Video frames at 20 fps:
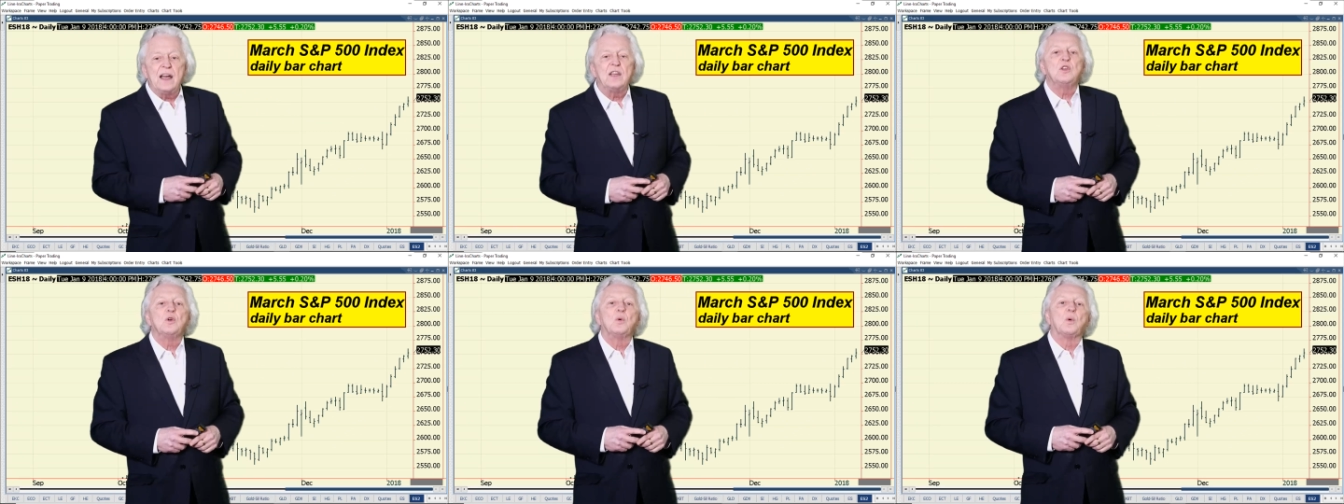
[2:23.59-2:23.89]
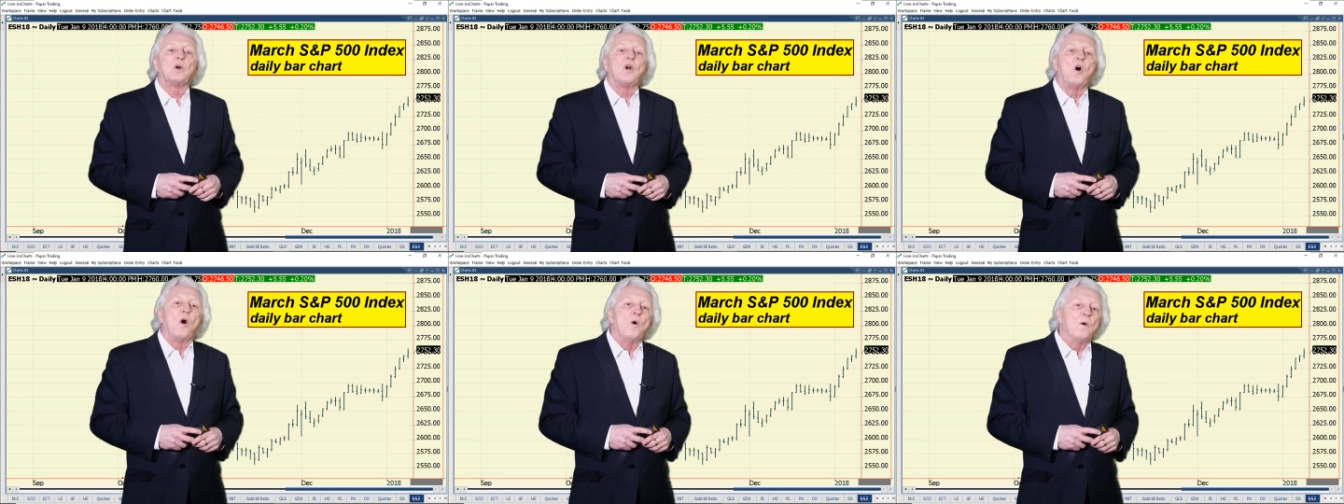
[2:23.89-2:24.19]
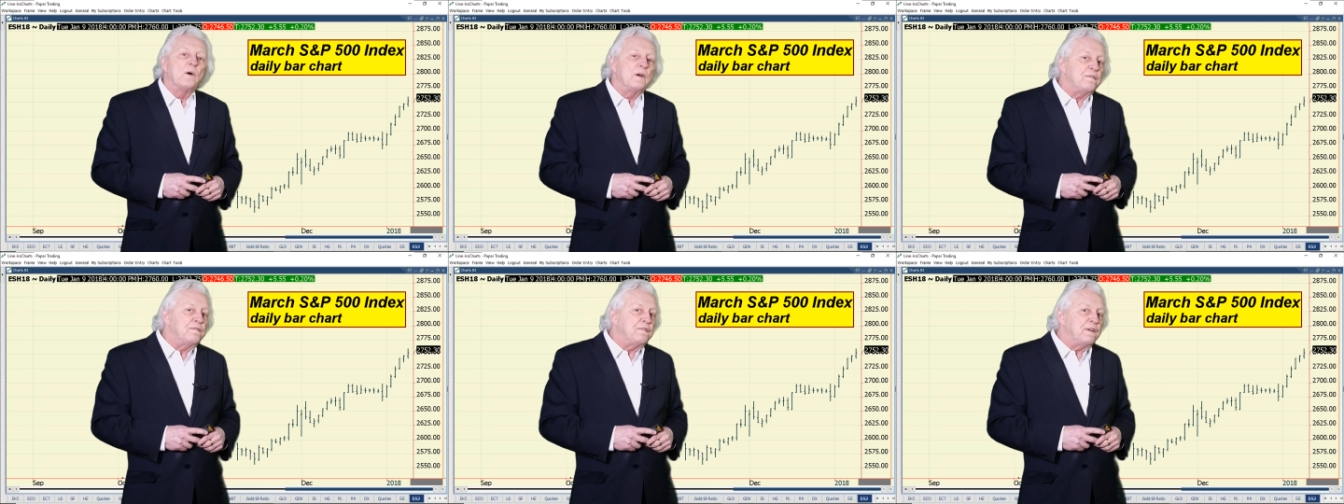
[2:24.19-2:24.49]
you are
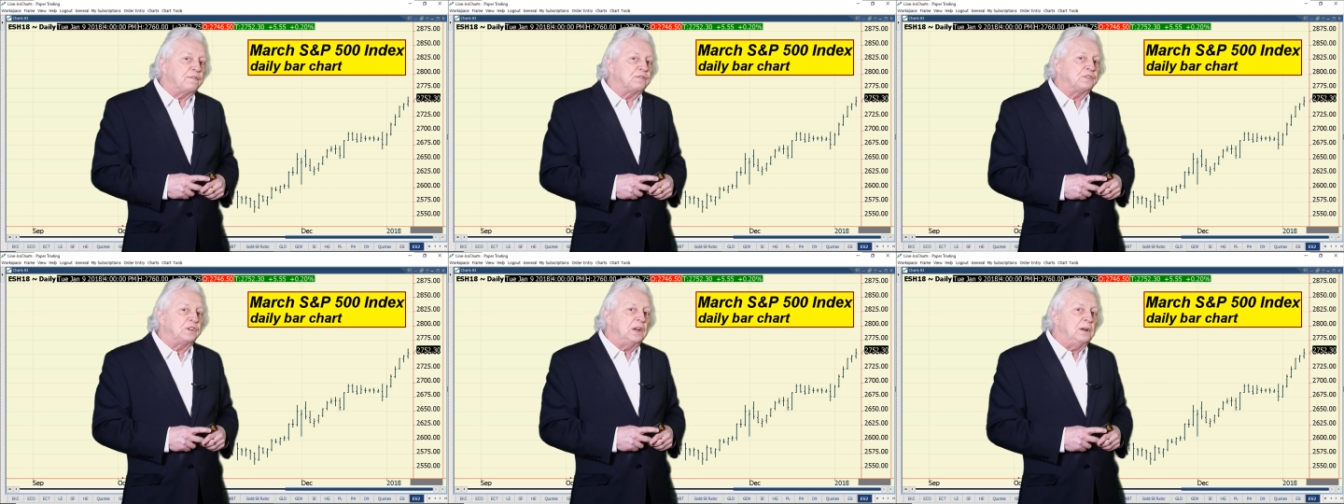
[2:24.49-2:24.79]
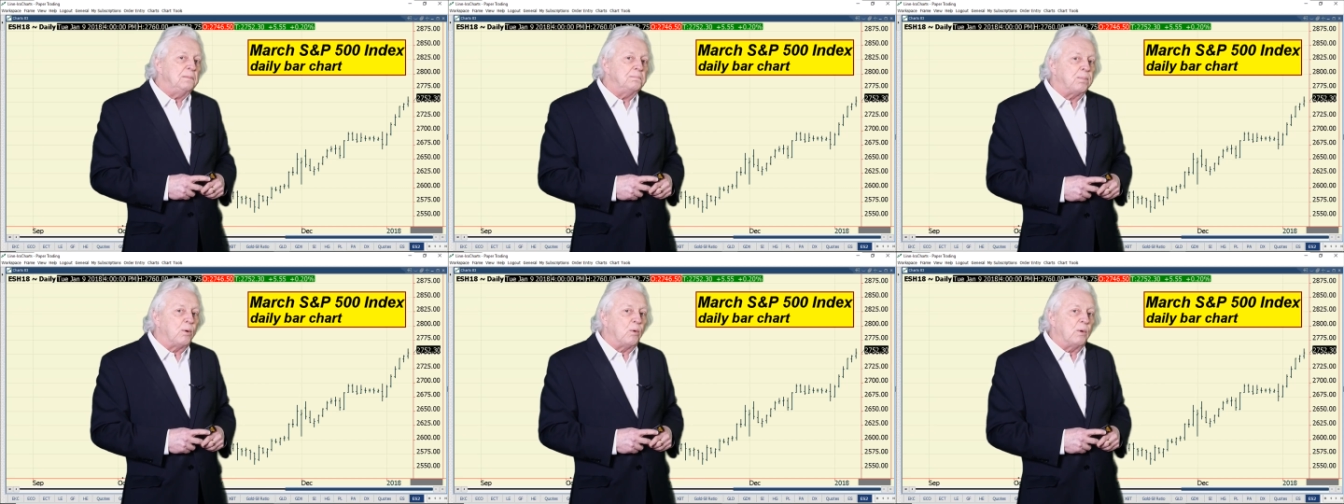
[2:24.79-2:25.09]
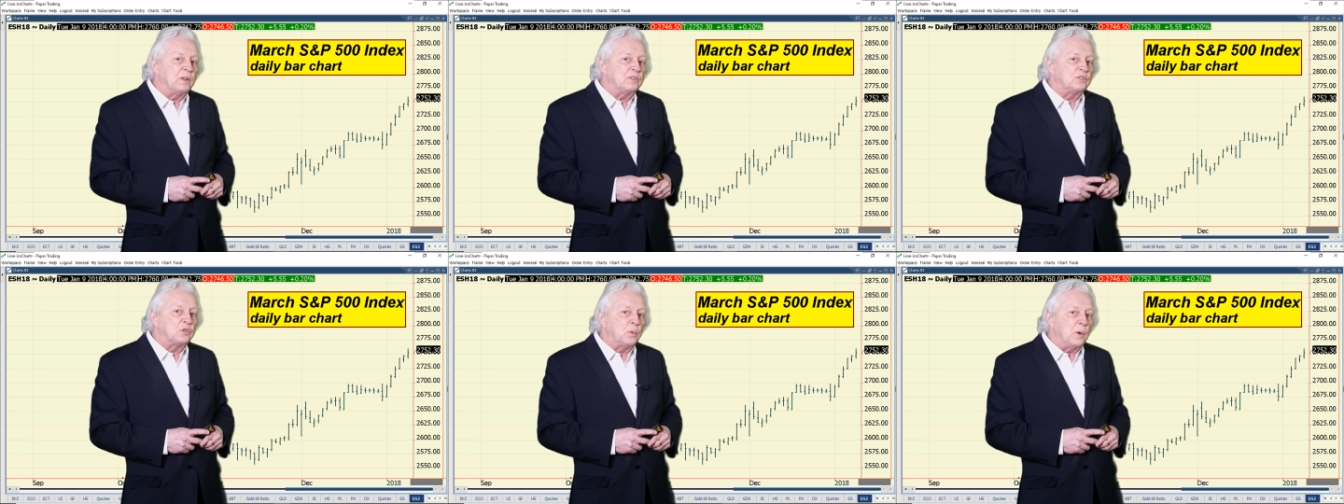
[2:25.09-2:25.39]
only 15
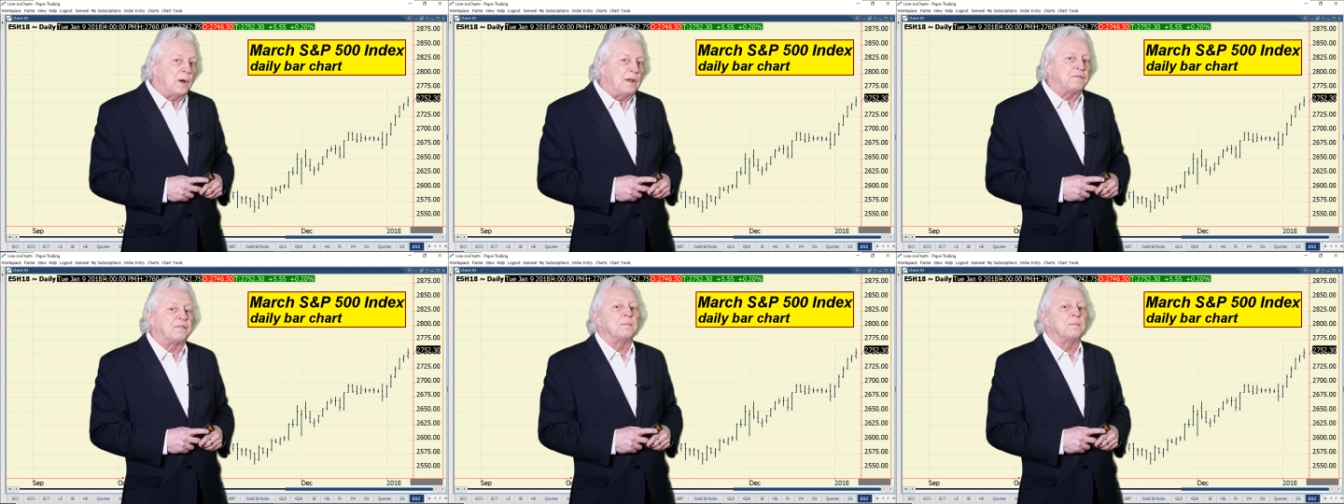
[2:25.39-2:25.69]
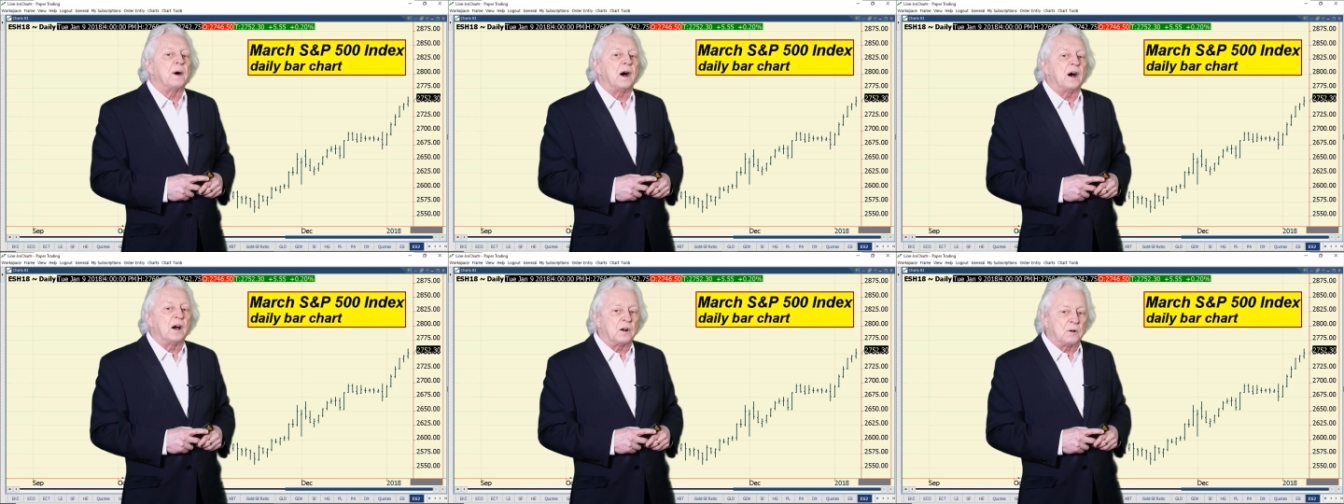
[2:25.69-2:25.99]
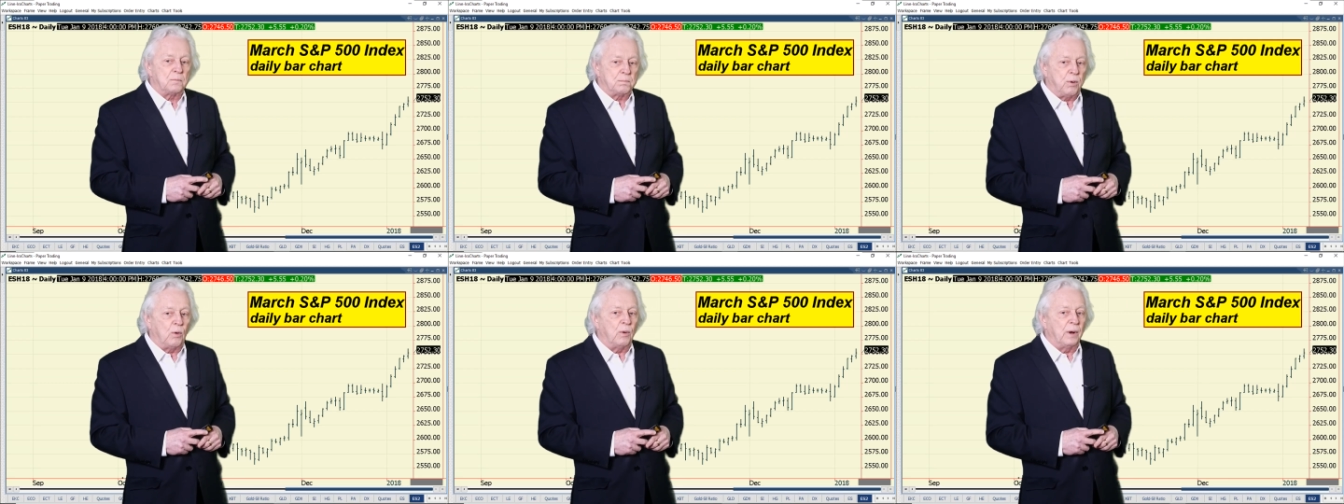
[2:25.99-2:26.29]
points away from a
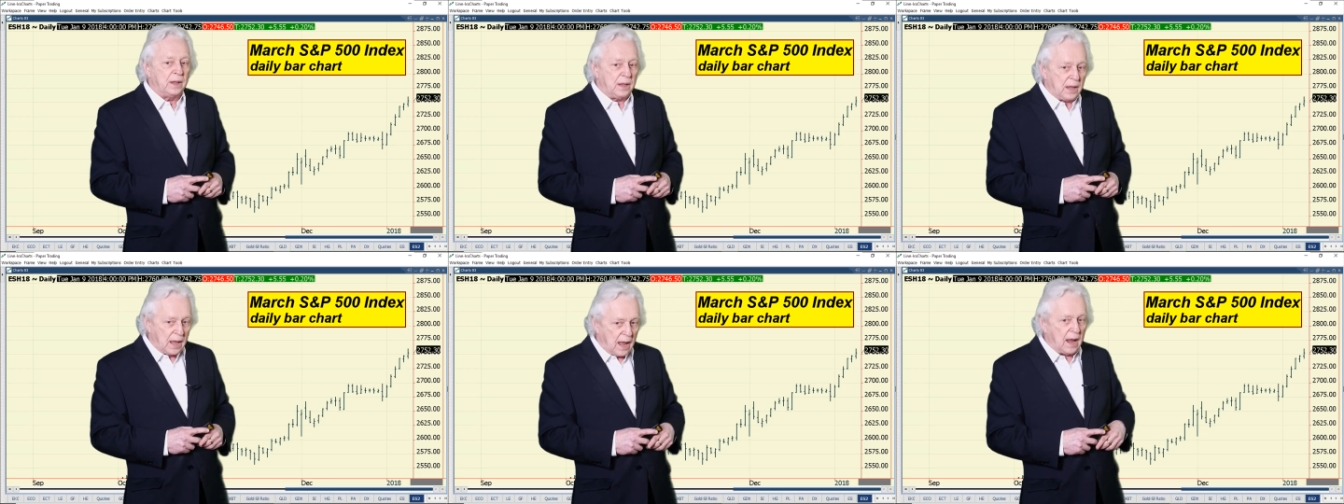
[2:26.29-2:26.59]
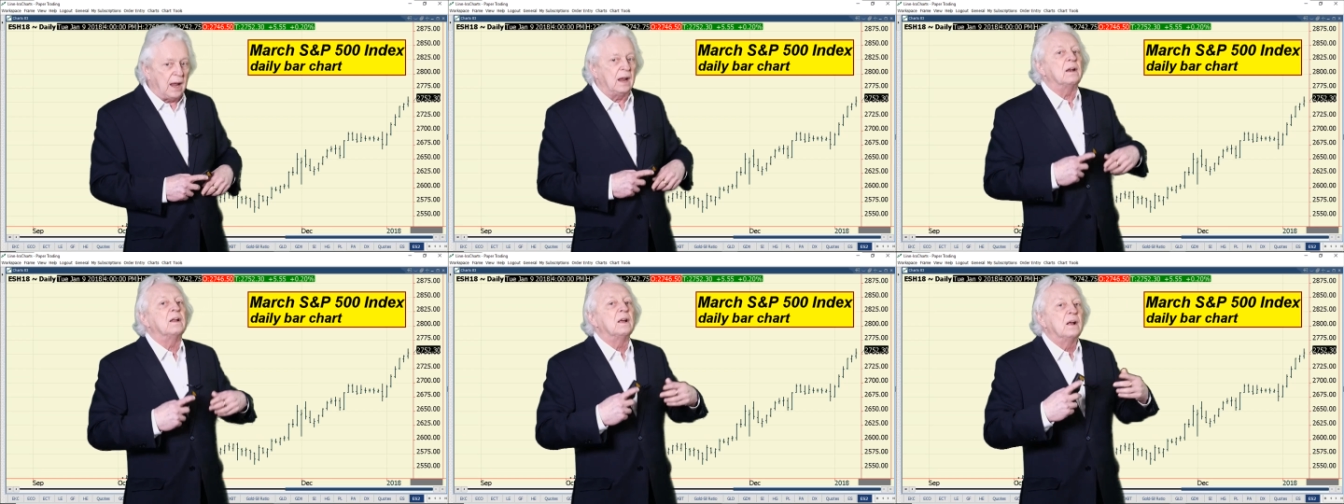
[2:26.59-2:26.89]
100 point gain.